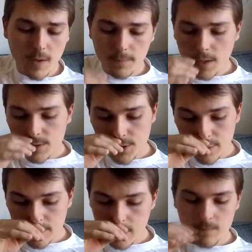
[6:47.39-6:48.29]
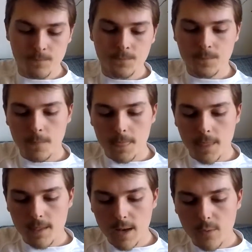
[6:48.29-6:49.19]
I'm not sure, but
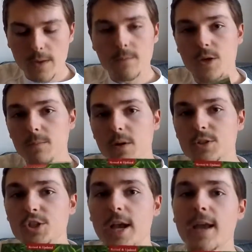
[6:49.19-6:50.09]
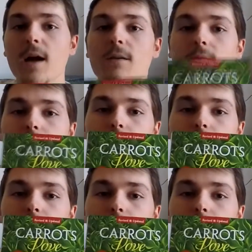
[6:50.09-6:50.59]
anyway, good book checkout.